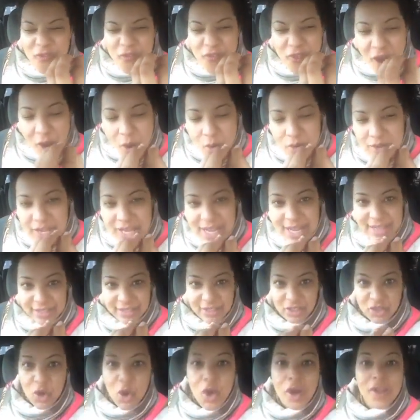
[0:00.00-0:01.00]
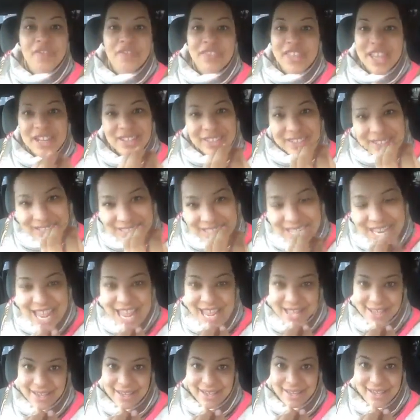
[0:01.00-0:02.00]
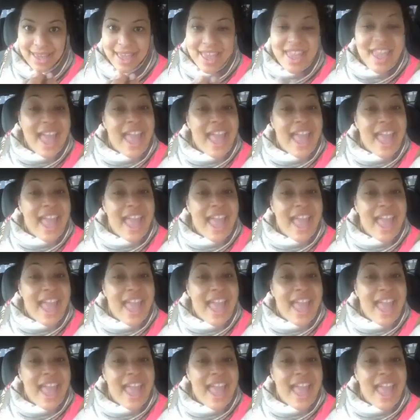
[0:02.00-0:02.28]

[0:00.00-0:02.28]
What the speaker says: focused on their dick